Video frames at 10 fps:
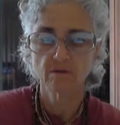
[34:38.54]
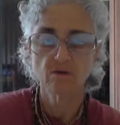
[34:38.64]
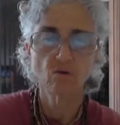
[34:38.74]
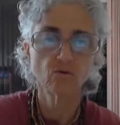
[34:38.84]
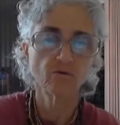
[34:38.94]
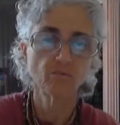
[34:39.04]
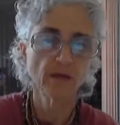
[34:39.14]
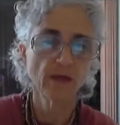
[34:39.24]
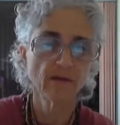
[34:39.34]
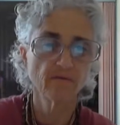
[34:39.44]
No good
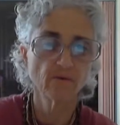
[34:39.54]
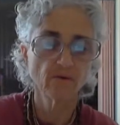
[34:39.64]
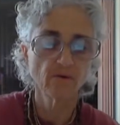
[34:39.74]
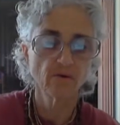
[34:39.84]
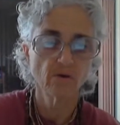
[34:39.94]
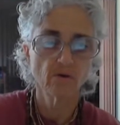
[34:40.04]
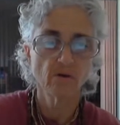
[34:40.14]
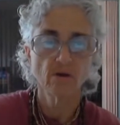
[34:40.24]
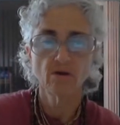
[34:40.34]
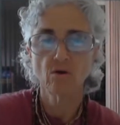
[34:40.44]
behavior,
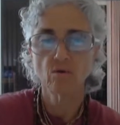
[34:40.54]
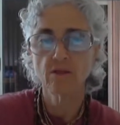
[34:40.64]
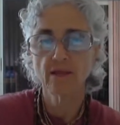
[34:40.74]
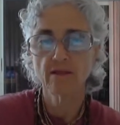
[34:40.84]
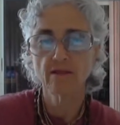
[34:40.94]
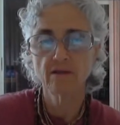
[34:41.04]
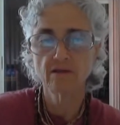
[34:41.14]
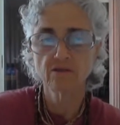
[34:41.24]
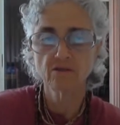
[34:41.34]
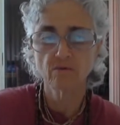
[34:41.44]
no
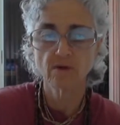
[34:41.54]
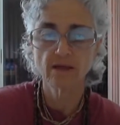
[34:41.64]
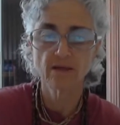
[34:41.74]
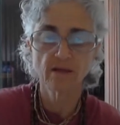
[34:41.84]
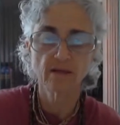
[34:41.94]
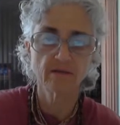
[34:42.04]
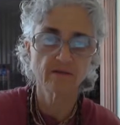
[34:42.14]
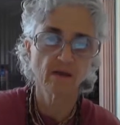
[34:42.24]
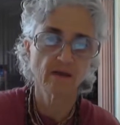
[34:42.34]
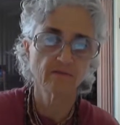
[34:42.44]
cleanliness, a regulated
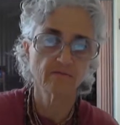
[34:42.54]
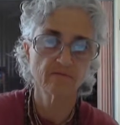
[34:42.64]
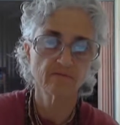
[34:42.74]
life.